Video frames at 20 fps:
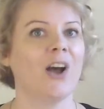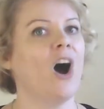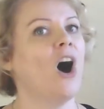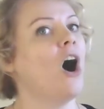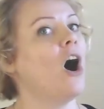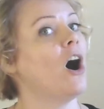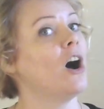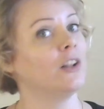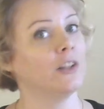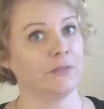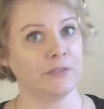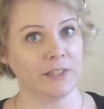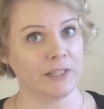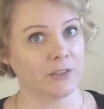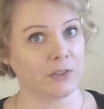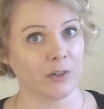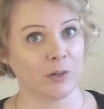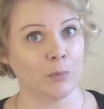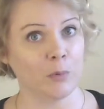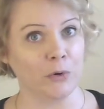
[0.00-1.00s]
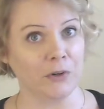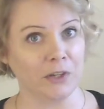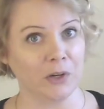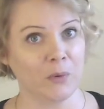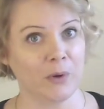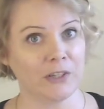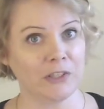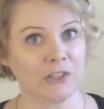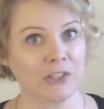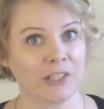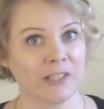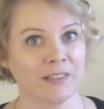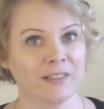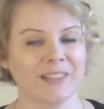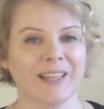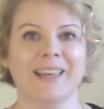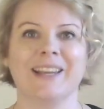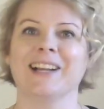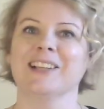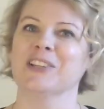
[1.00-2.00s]
All of these are important questions,
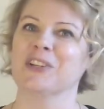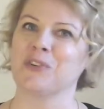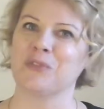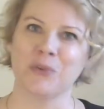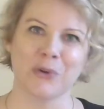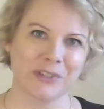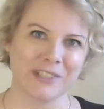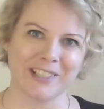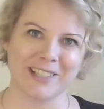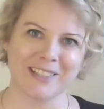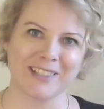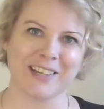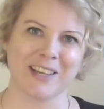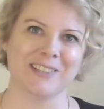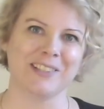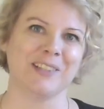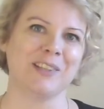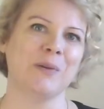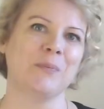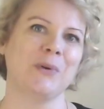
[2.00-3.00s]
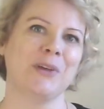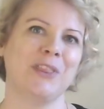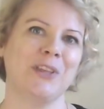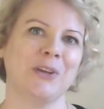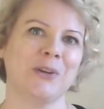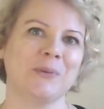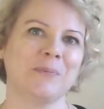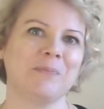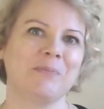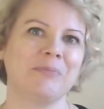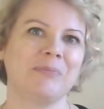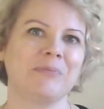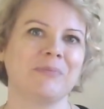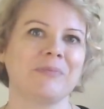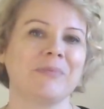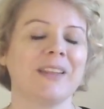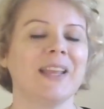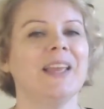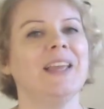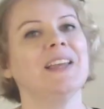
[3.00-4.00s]
and I look forward to discussing them with you.
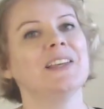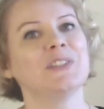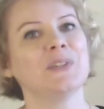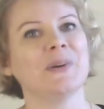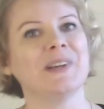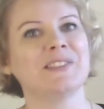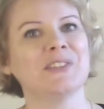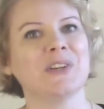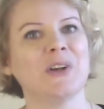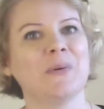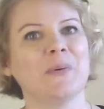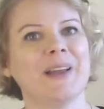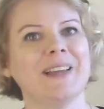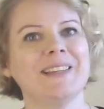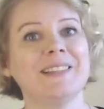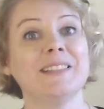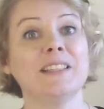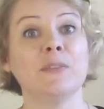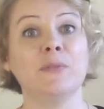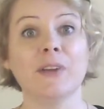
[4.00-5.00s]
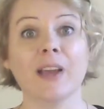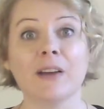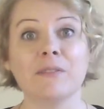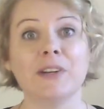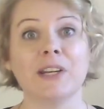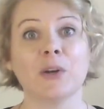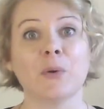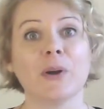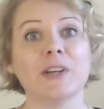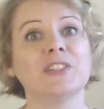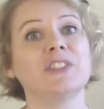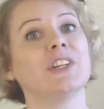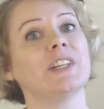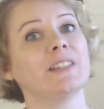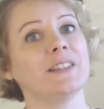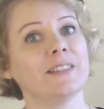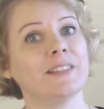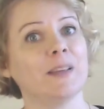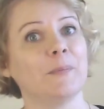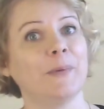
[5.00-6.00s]
So as always, if you have any
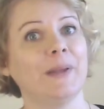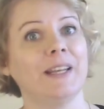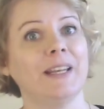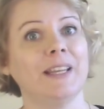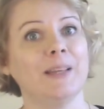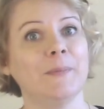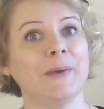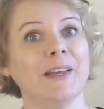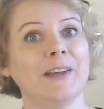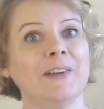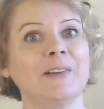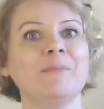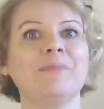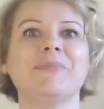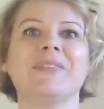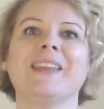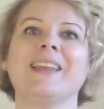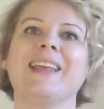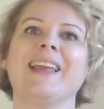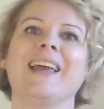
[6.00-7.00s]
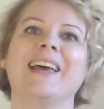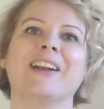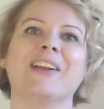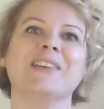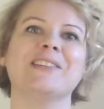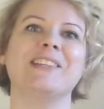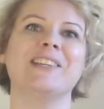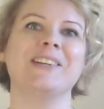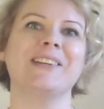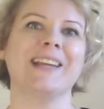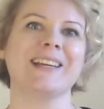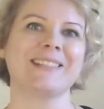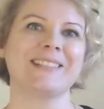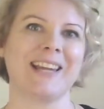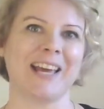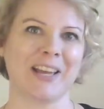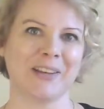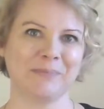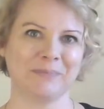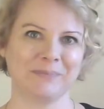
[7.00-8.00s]
questions, send me an email, and I'll see you next
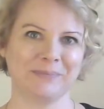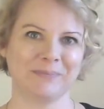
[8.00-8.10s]
time.